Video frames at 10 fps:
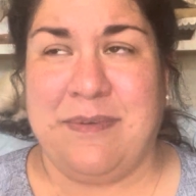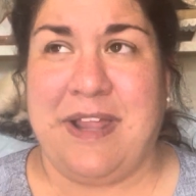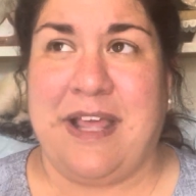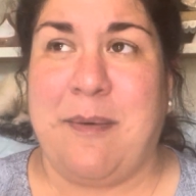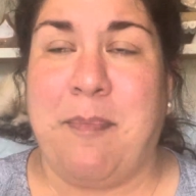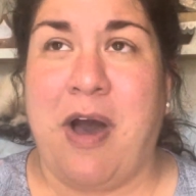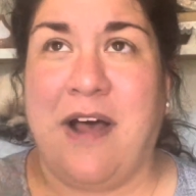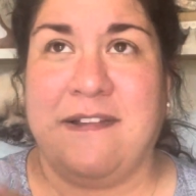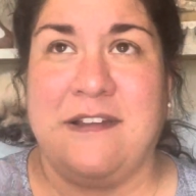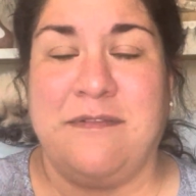like a
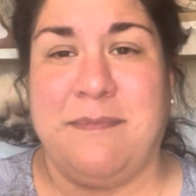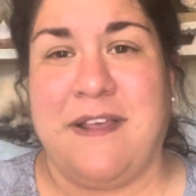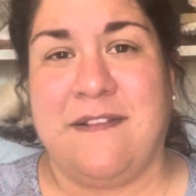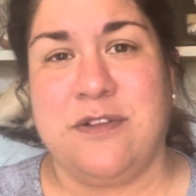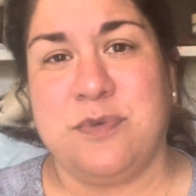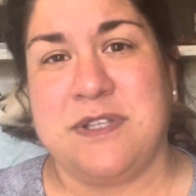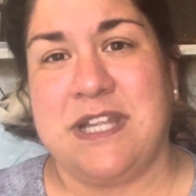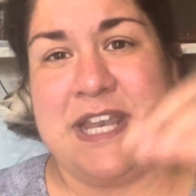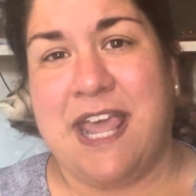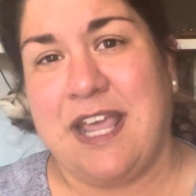positive message with a
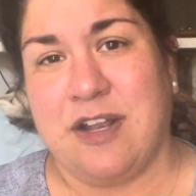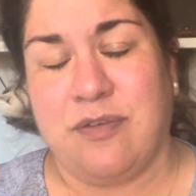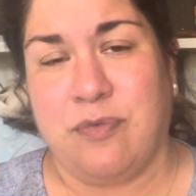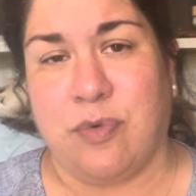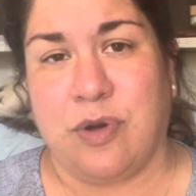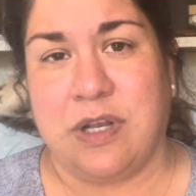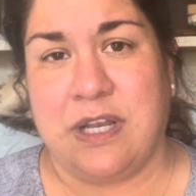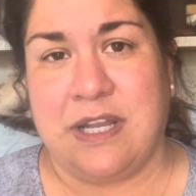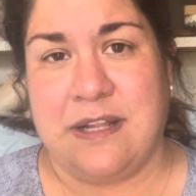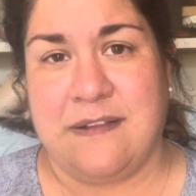negative word
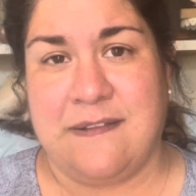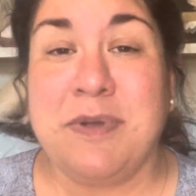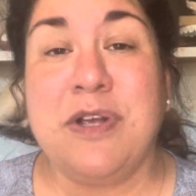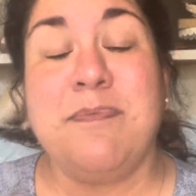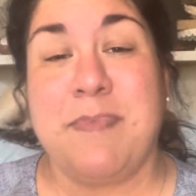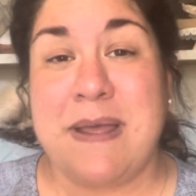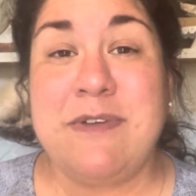in it.